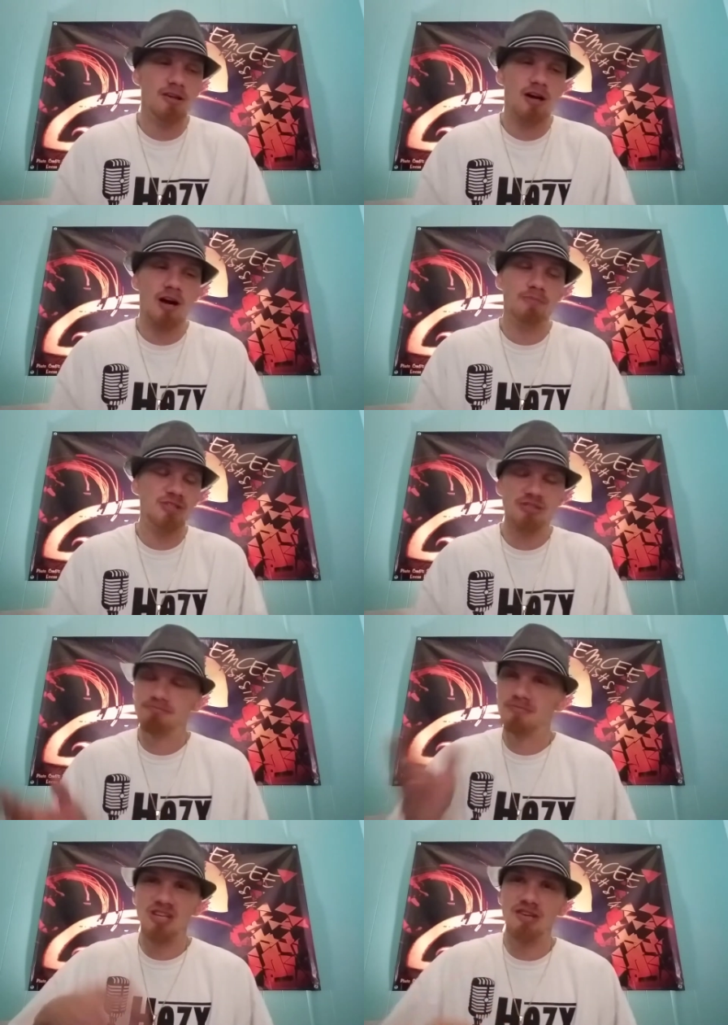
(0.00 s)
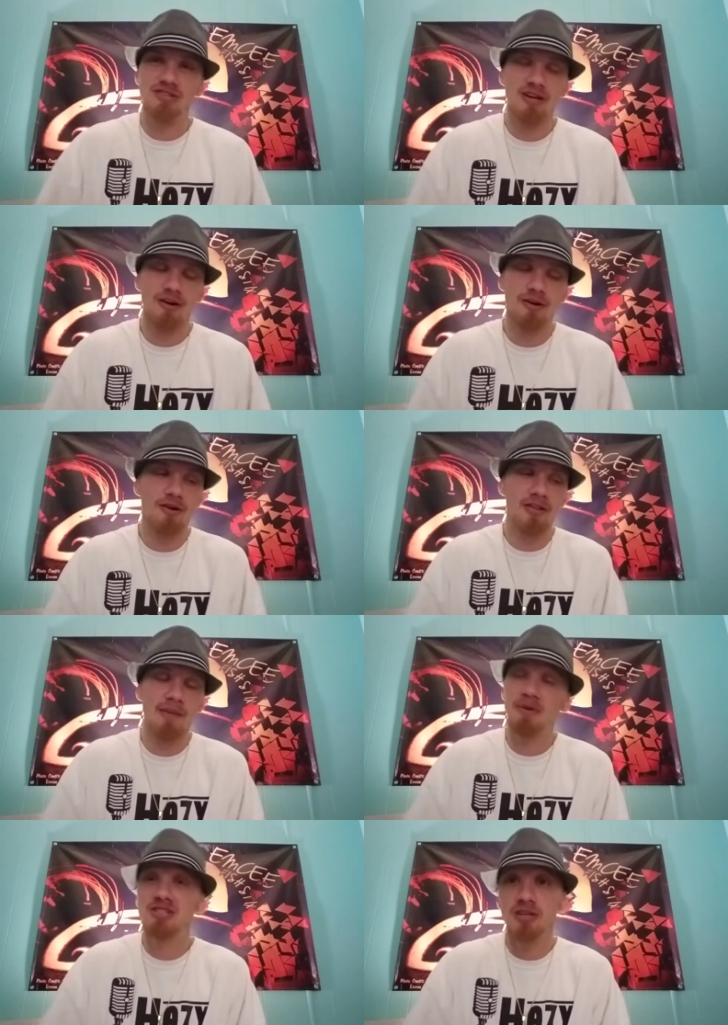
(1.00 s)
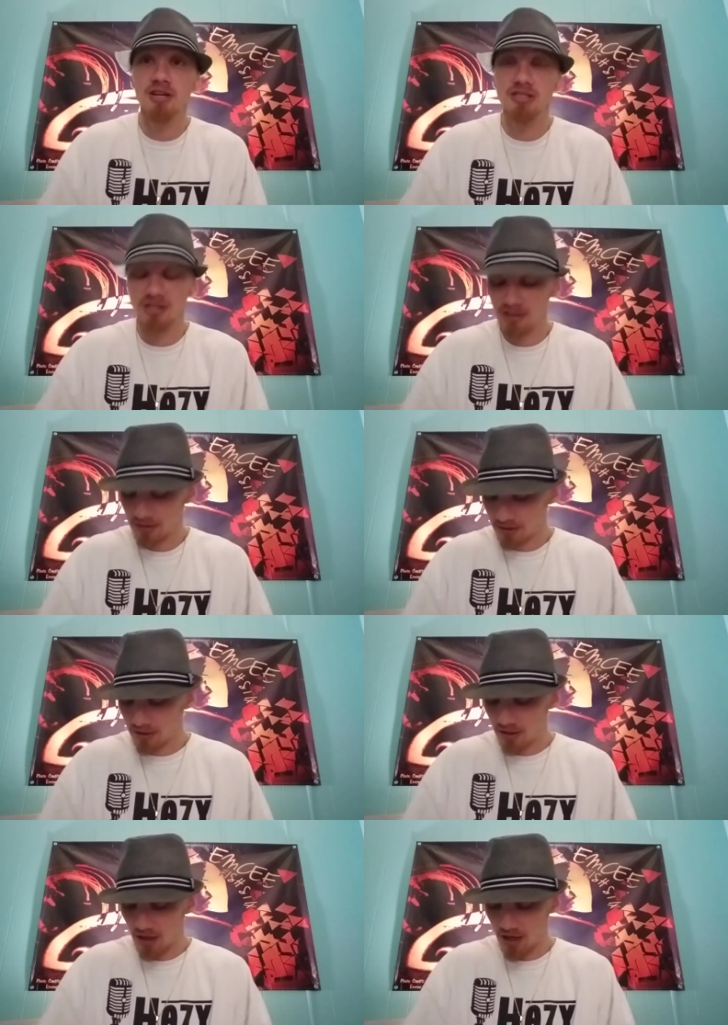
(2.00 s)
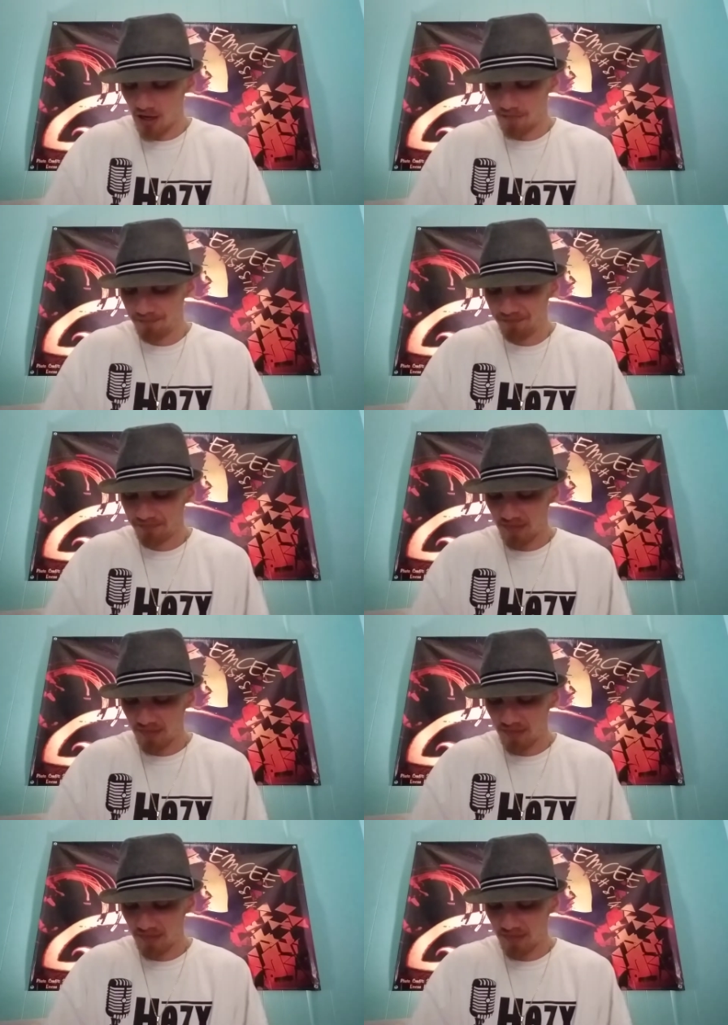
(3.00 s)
I'm just teasing on all that, but seriously. Um,